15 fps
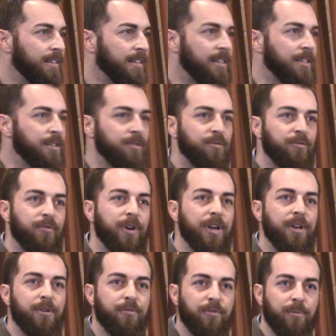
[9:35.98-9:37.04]
it doesn't
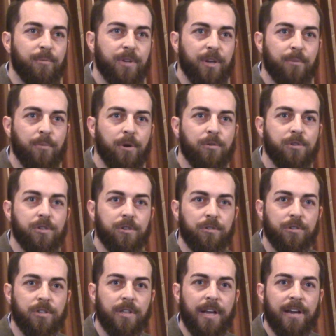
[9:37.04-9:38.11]
free you from the emotional
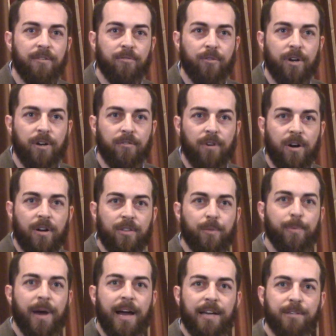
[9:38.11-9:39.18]
slavery of all
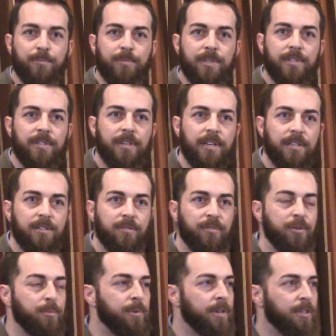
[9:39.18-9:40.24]
the past misdeeds of
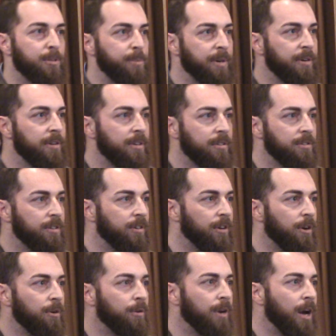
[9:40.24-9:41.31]
human experience,
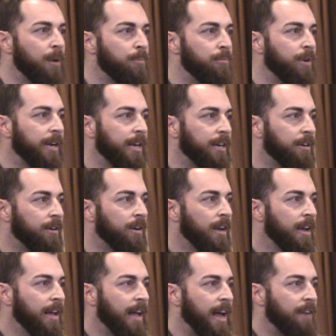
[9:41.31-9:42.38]
your own upbringing, or
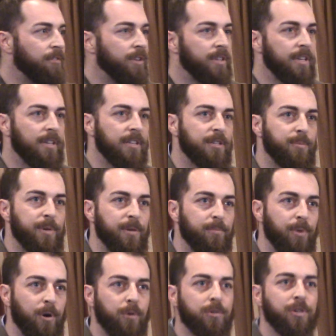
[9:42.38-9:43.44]
everything that's been
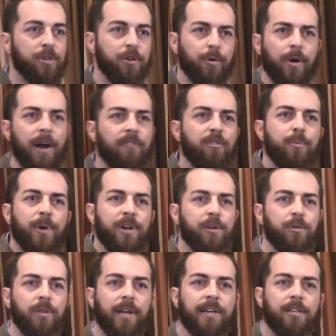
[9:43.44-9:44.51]
imposed on you, or everybody
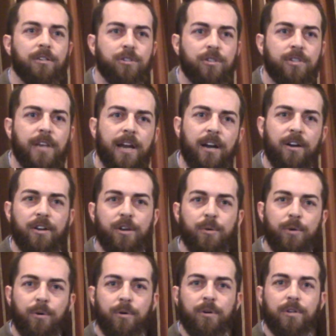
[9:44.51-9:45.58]
who'd like to scare
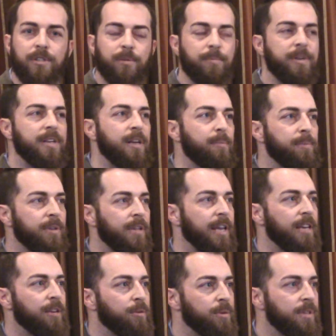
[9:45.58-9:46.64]
you in order to
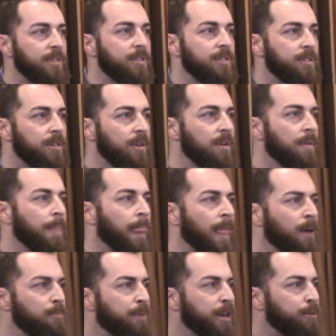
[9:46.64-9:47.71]
manipulate you. And this is
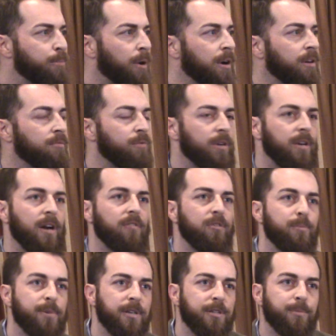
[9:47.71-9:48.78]
a big part of what
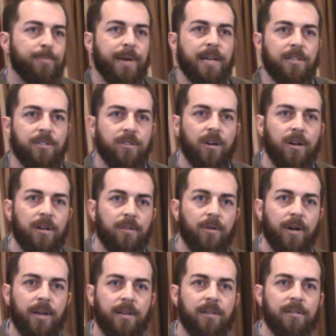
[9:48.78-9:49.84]
government is based on,
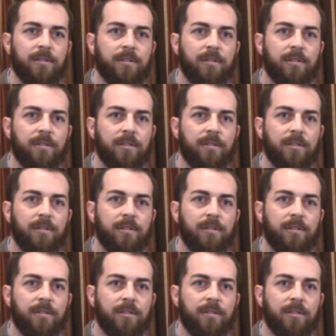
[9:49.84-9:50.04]
right?